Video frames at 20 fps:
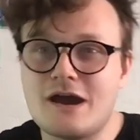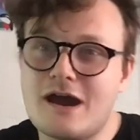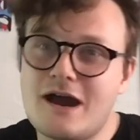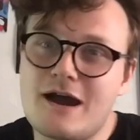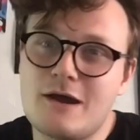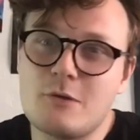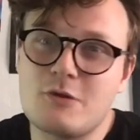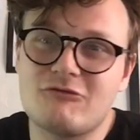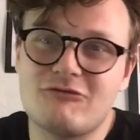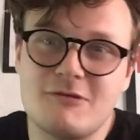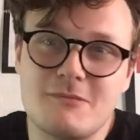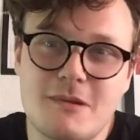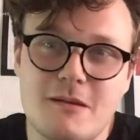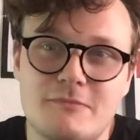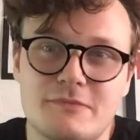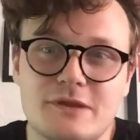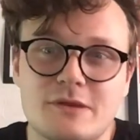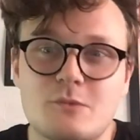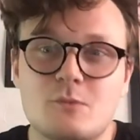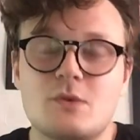I Will
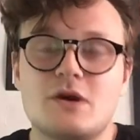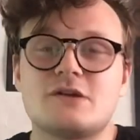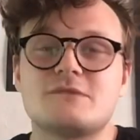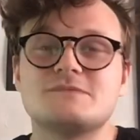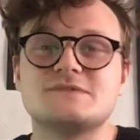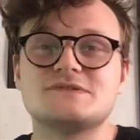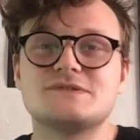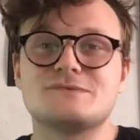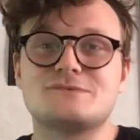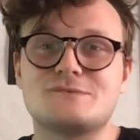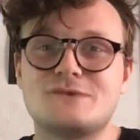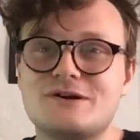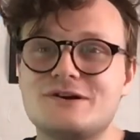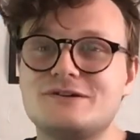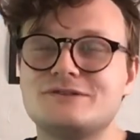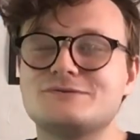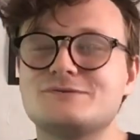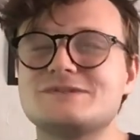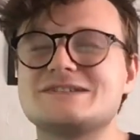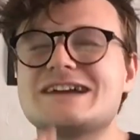Remember You and Welcome to the
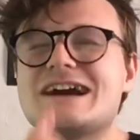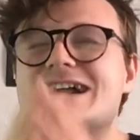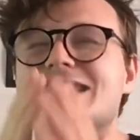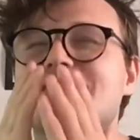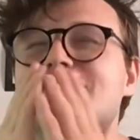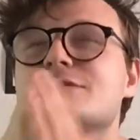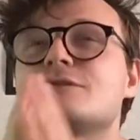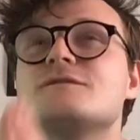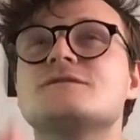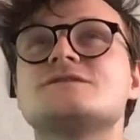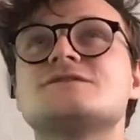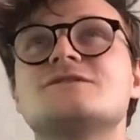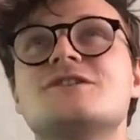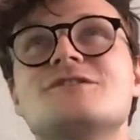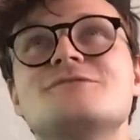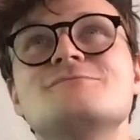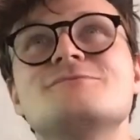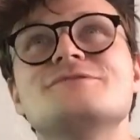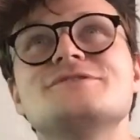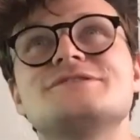World, which I love
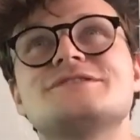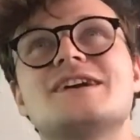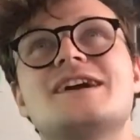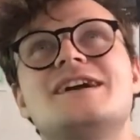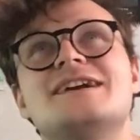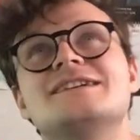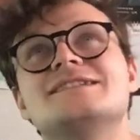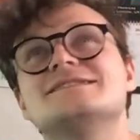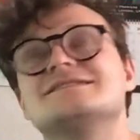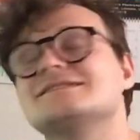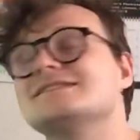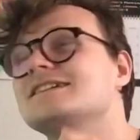so much, guys.